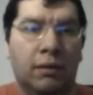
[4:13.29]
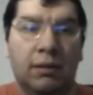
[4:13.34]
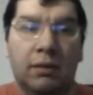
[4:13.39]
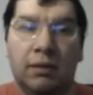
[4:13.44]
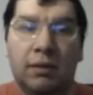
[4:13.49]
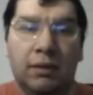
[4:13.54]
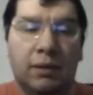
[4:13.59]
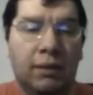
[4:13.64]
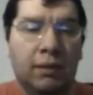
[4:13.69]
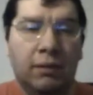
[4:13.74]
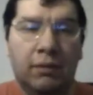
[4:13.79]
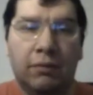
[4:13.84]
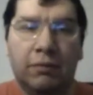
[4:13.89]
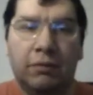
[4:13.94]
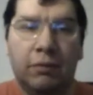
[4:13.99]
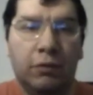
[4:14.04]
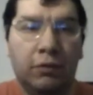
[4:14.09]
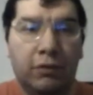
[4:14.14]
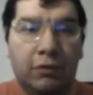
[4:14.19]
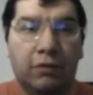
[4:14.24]
and
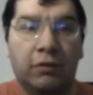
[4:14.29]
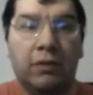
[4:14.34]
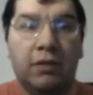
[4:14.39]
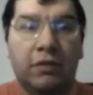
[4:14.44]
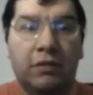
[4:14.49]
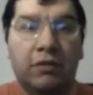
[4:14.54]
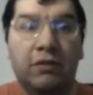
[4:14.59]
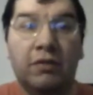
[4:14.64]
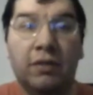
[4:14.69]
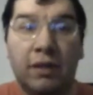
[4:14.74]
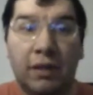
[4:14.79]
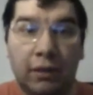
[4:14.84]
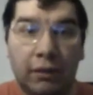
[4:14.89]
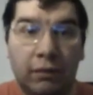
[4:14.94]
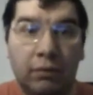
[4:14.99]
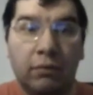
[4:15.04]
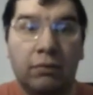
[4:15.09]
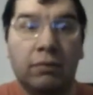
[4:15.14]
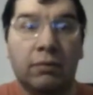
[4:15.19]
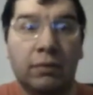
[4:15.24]
unfortunately she's
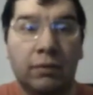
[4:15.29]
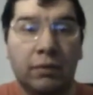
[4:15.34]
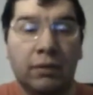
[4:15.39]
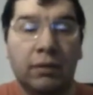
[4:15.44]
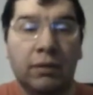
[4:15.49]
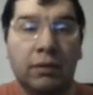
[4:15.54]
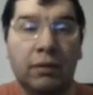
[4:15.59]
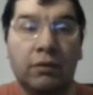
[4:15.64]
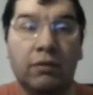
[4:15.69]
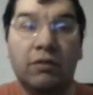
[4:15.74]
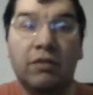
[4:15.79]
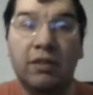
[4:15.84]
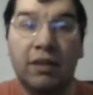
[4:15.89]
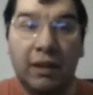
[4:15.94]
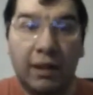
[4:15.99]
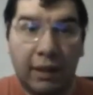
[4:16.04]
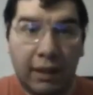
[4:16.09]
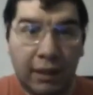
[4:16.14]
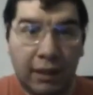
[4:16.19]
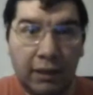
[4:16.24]
now you know,
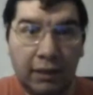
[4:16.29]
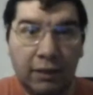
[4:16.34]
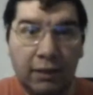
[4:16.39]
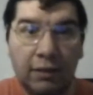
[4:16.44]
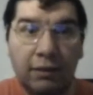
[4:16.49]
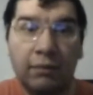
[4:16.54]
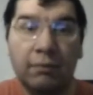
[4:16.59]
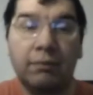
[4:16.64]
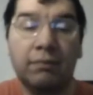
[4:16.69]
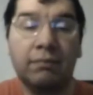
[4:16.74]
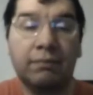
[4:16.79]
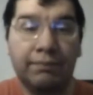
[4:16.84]
dying and,